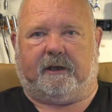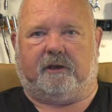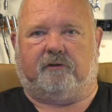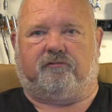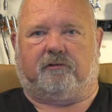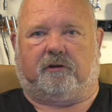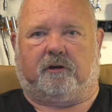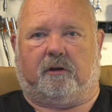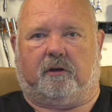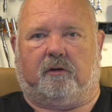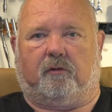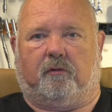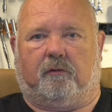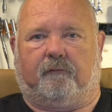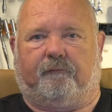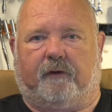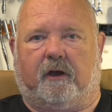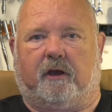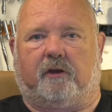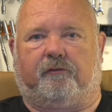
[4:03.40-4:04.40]
intricate
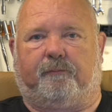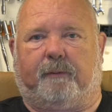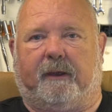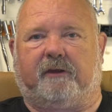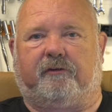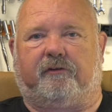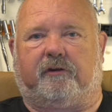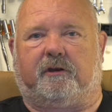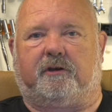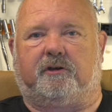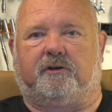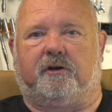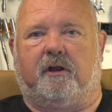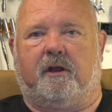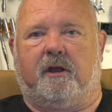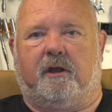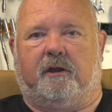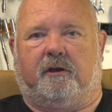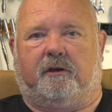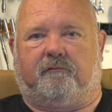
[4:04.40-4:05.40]
or fast passage,
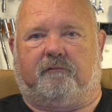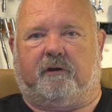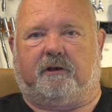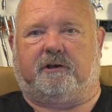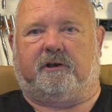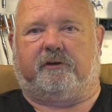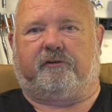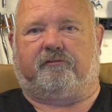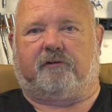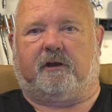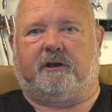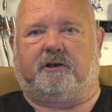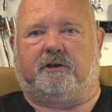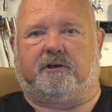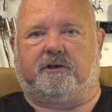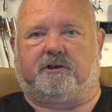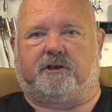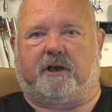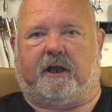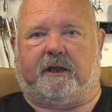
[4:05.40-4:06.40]
the
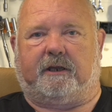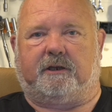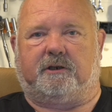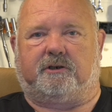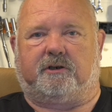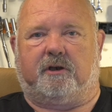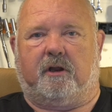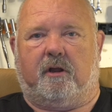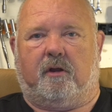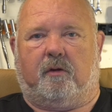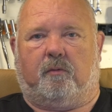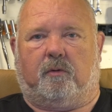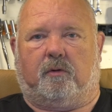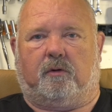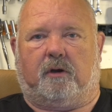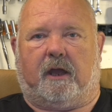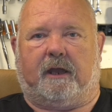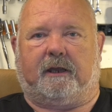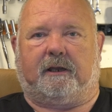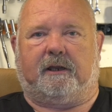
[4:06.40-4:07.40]
registration change
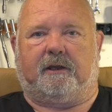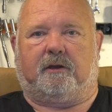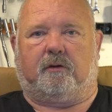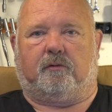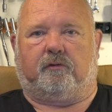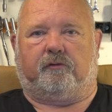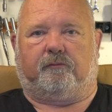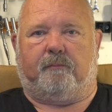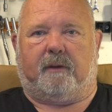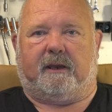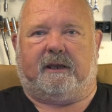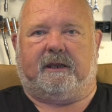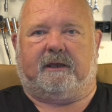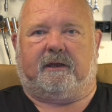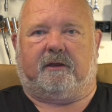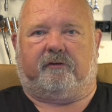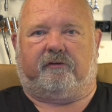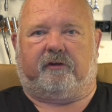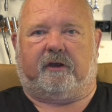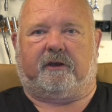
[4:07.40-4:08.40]
will likely cause many
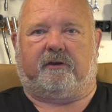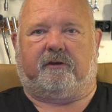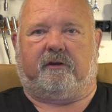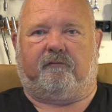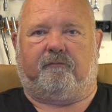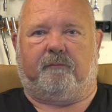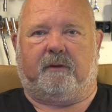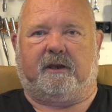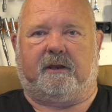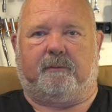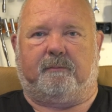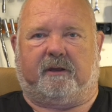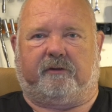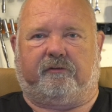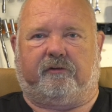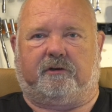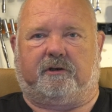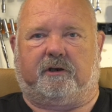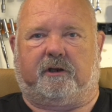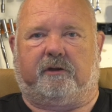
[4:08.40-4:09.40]
consecutive MIDI
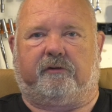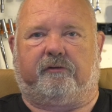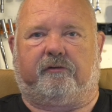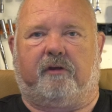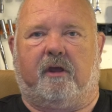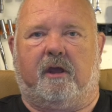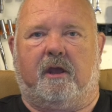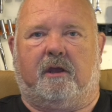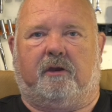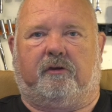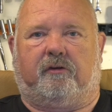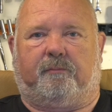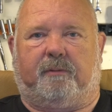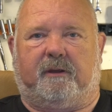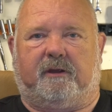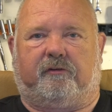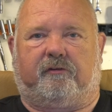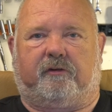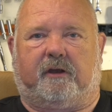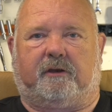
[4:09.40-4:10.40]
messages to
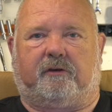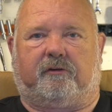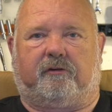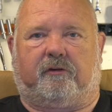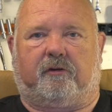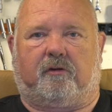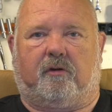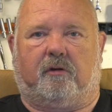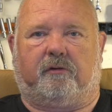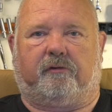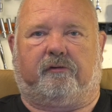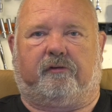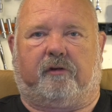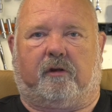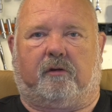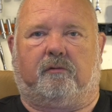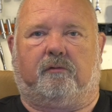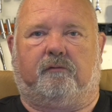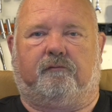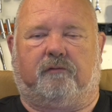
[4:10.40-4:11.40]
be sent to the
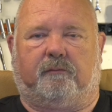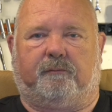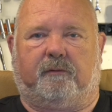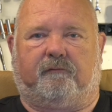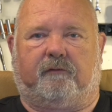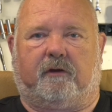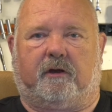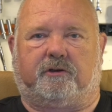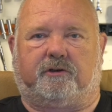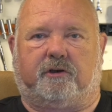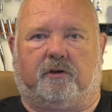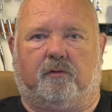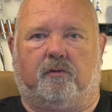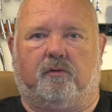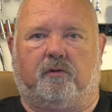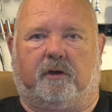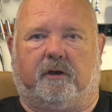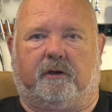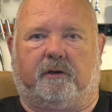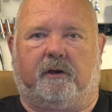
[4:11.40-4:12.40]
console from the virtual
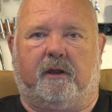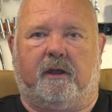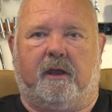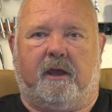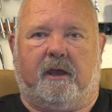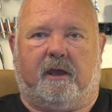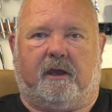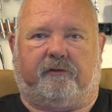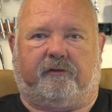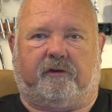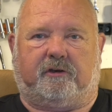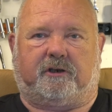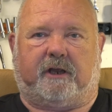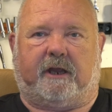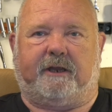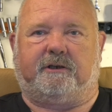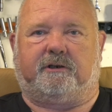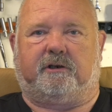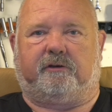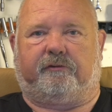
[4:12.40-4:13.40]
organ as it
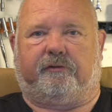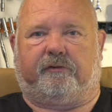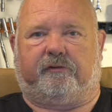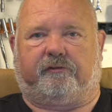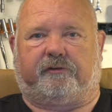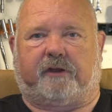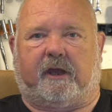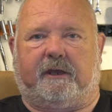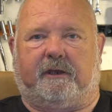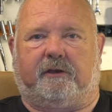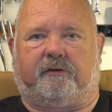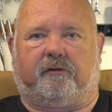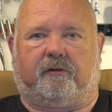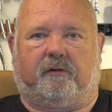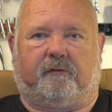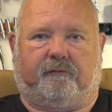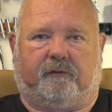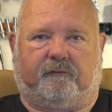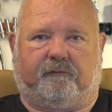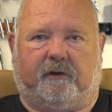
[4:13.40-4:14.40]
changes the state
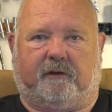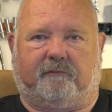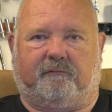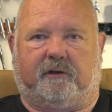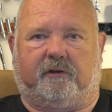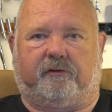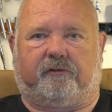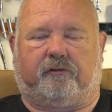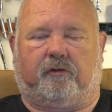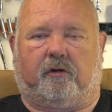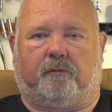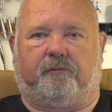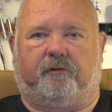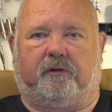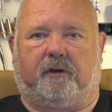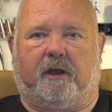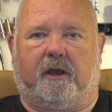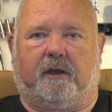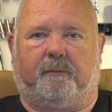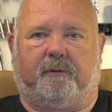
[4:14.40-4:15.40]
of the various stops
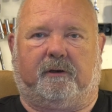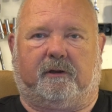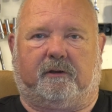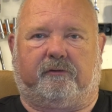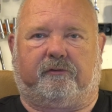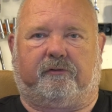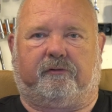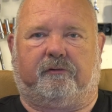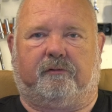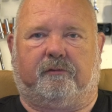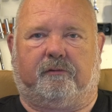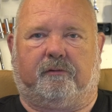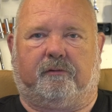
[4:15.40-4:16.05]
and couplers.